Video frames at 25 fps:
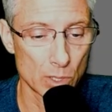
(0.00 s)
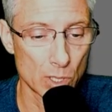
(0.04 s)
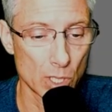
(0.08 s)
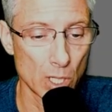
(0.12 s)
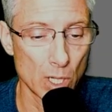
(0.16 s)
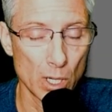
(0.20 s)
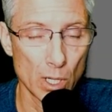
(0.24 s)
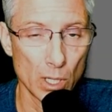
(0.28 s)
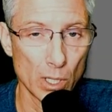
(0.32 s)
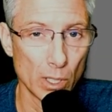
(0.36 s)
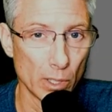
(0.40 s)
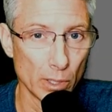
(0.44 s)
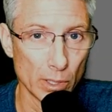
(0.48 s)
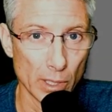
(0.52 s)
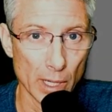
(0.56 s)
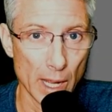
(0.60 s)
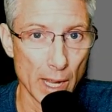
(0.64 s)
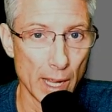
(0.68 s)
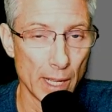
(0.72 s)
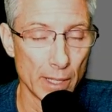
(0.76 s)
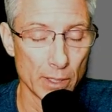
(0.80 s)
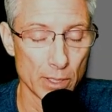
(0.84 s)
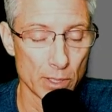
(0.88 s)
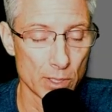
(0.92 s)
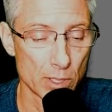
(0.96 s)
turn
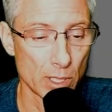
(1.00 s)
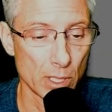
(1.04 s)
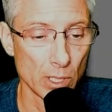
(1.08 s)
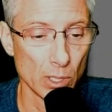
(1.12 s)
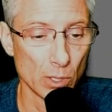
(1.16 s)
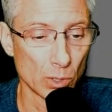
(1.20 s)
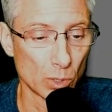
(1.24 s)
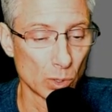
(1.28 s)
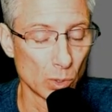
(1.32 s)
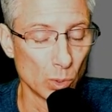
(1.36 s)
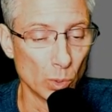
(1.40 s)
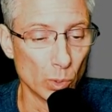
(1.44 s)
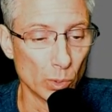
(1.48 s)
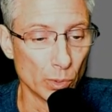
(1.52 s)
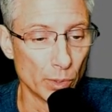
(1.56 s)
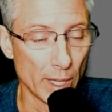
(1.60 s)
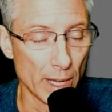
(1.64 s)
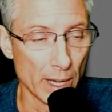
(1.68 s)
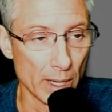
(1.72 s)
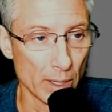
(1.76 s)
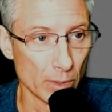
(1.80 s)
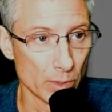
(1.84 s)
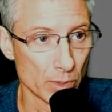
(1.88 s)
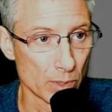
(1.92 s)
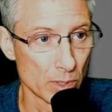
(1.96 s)
on the skill
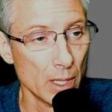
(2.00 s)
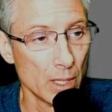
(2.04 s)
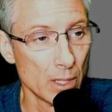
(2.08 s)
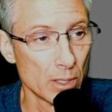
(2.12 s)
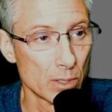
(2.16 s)
cooldowns.